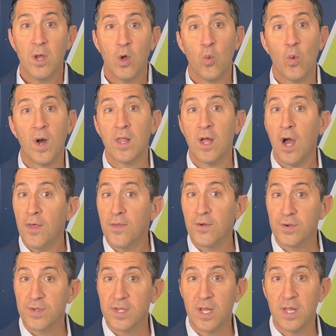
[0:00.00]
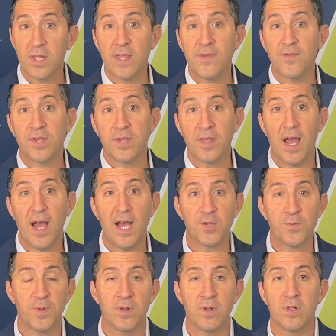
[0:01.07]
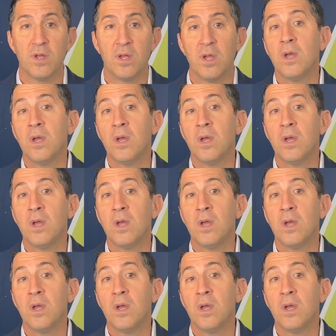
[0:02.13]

while others leave it to the hospital.